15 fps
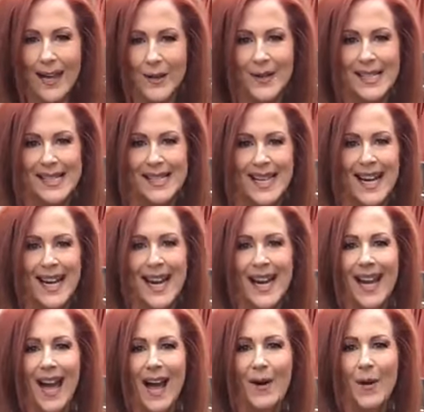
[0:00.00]
Hey
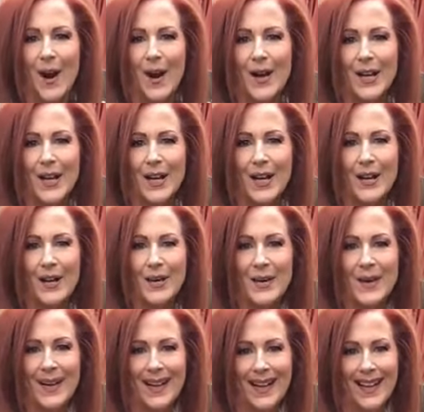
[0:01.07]
Christy, how are
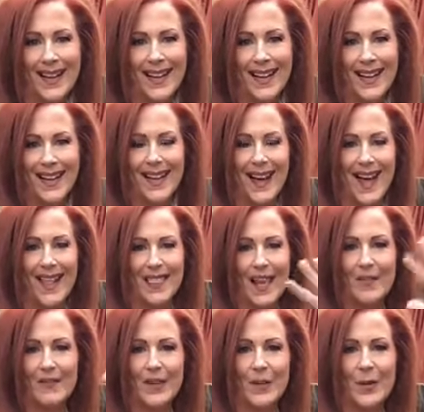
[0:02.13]
you? I
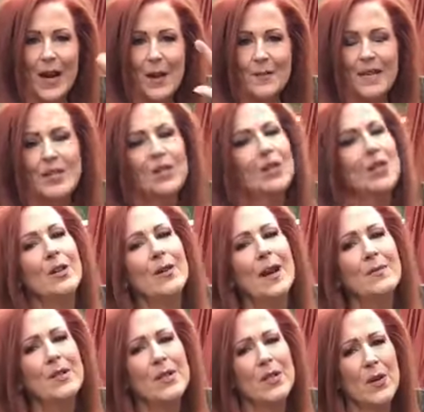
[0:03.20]
love you and I miss you,
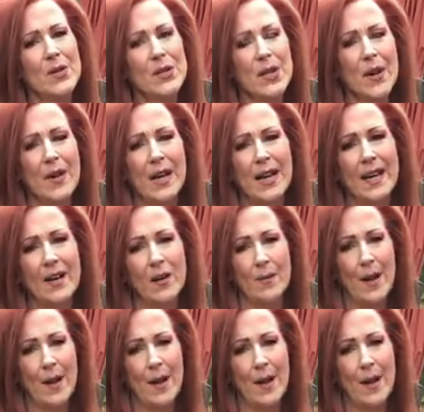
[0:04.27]
and I'm so sorry to